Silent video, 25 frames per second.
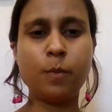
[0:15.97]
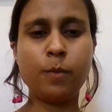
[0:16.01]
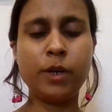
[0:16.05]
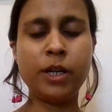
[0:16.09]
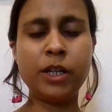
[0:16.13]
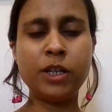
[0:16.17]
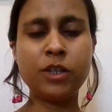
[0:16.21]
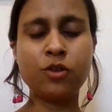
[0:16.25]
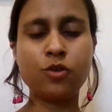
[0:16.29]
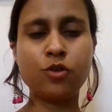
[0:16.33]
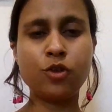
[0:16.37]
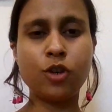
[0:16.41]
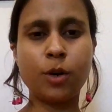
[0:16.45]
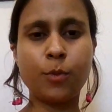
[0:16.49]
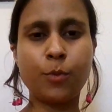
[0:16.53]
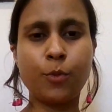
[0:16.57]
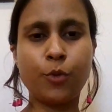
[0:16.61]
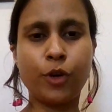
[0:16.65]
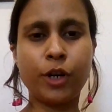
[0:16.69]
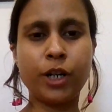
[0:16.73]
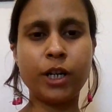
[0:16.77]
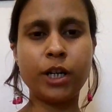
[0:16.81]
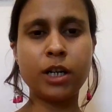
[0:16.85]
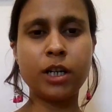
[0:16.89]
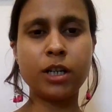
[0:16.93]
means to
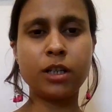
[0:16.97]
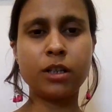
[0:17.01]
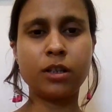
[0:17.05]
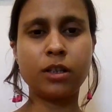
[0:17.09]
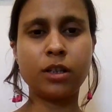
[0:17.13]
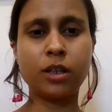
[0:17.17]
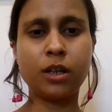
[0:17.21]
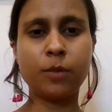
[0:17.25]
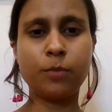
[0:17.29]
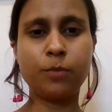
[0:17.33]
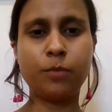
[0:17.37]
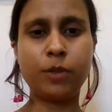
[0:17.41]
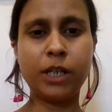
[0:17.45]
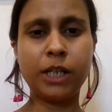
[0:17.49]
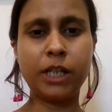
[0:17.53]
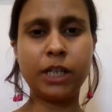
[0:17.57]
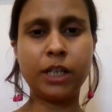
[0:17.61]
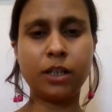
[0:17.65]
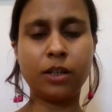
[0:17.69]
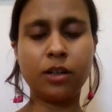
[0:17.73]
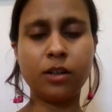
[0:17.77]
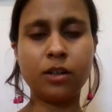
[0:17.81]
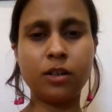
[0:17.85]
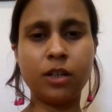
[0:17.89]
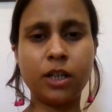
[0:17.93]
appoint a
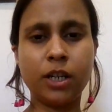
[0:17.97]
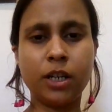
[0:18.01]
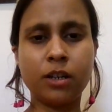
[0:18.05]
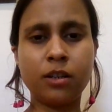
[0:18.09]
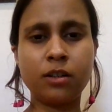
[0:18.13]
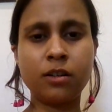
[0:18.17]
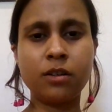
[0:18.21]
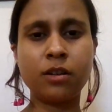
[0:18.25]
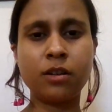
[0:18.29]
pleader, then